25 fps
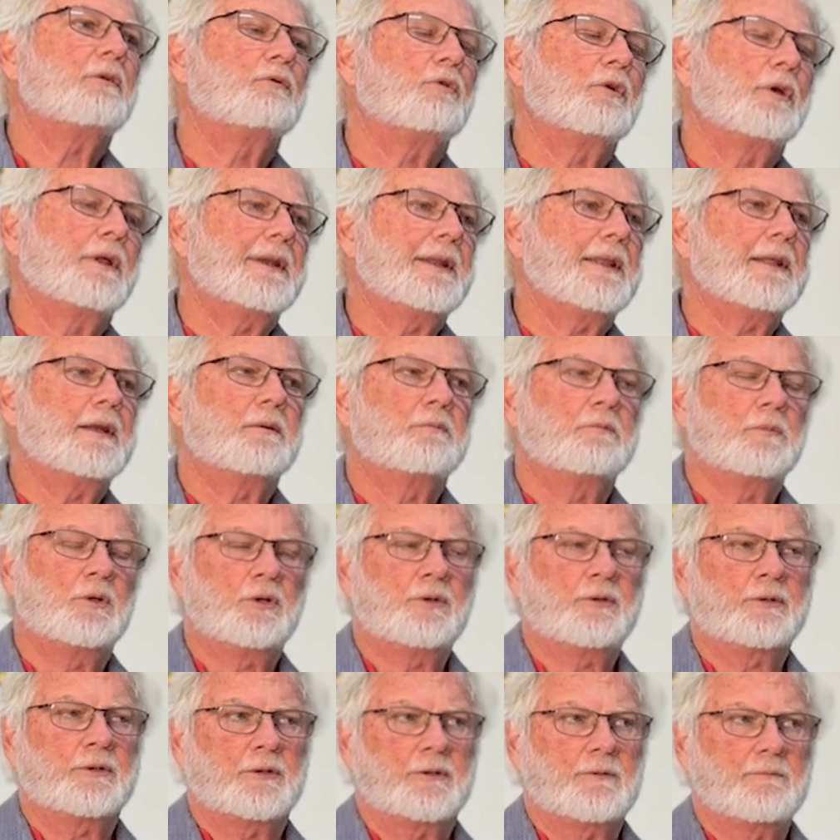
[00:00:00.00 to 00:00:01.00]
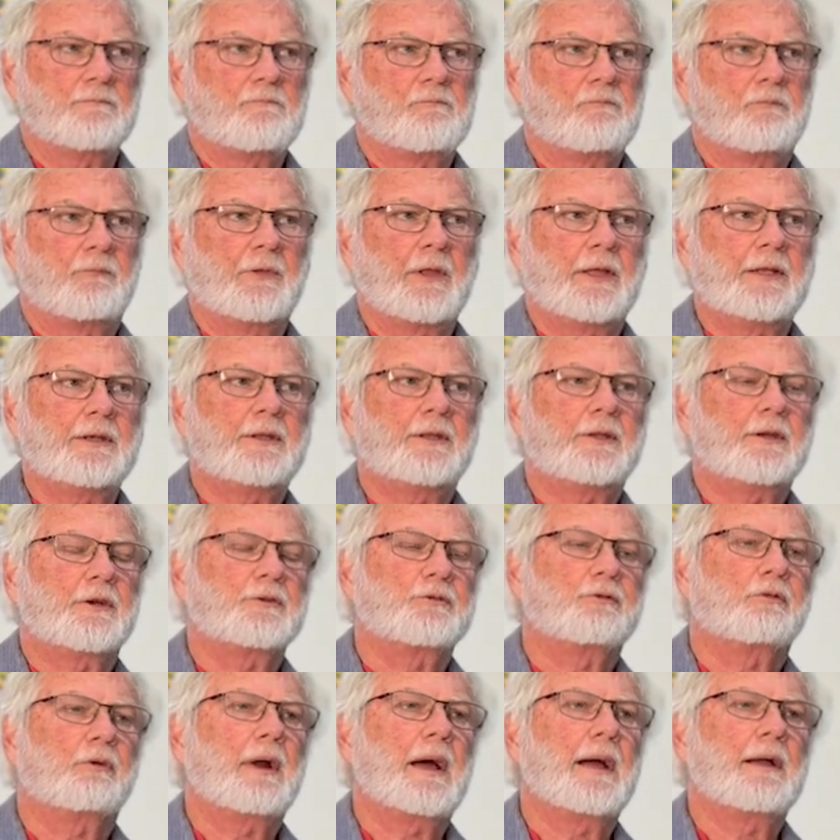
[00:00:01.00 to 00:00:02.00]
run in a motor. They did a
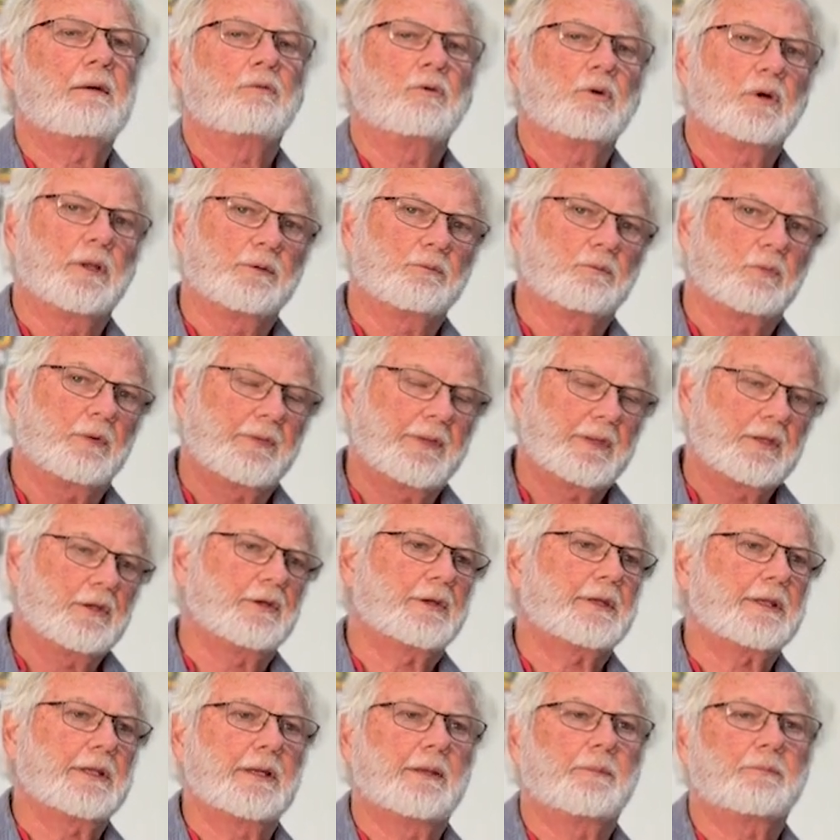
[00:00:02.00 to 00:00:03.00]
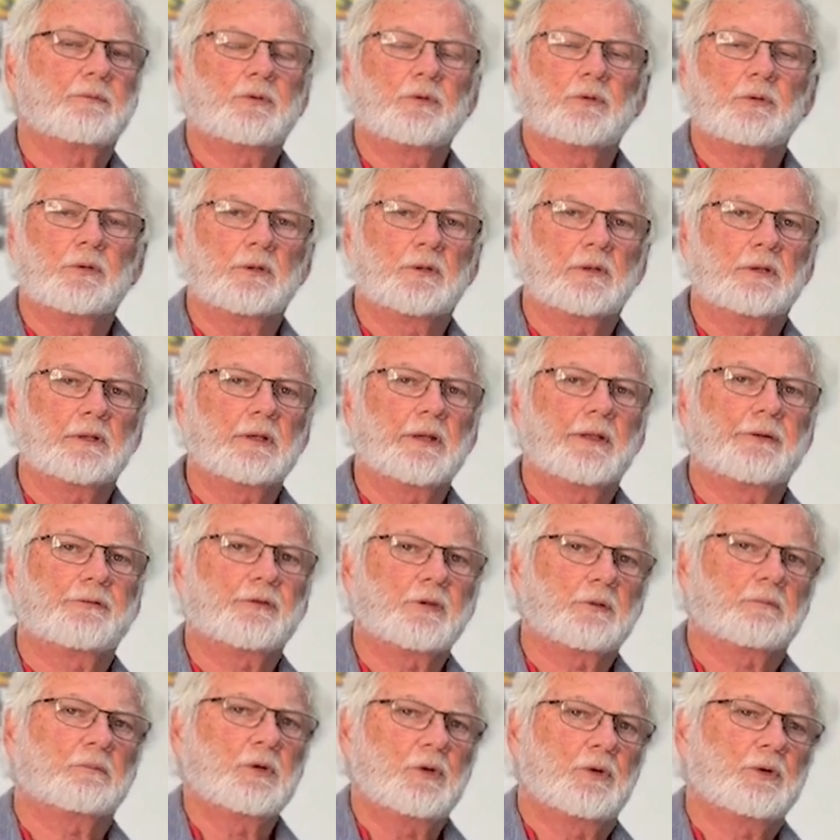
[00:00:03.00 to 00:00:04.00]
dry run where they hook it up to an
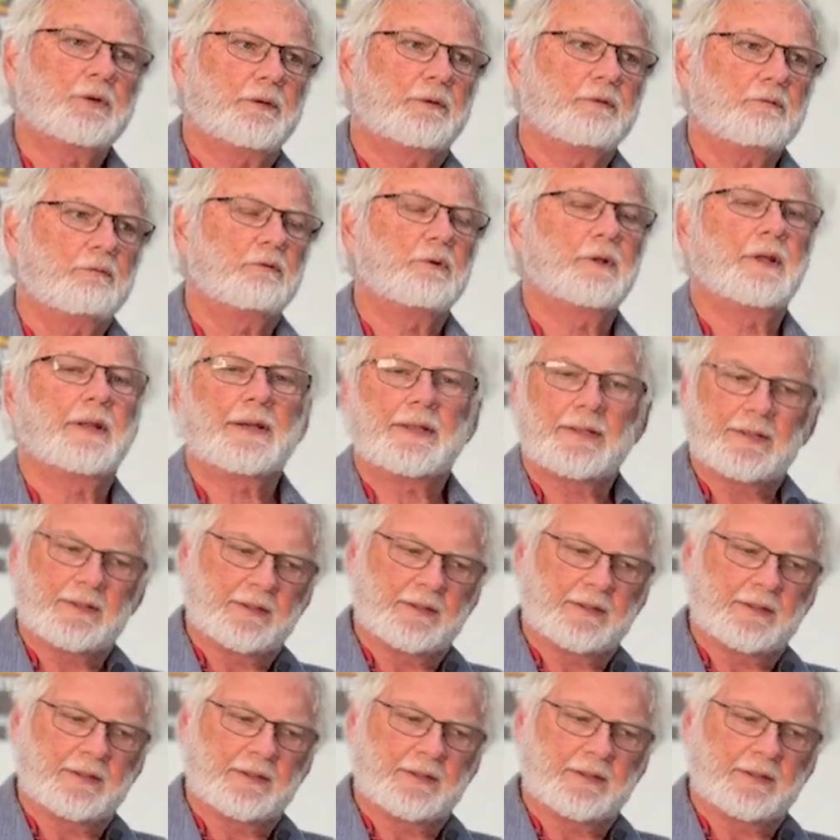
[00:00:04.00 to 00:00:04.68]
electric motor and run it